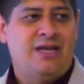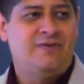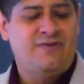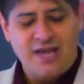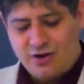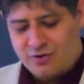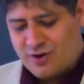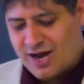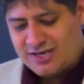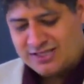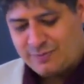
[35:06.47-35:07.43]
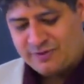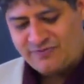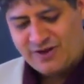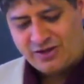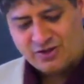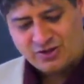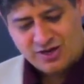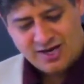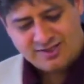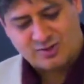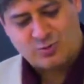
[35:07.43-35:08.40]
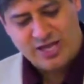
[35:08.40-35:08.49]
And if they don't rise up and follow
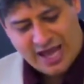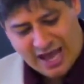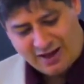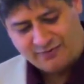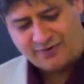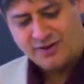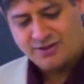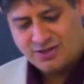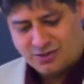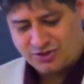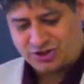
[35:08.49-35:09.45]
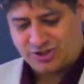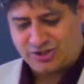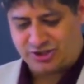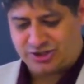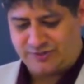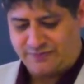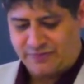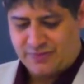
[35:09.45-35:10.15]
Christ, we have no church.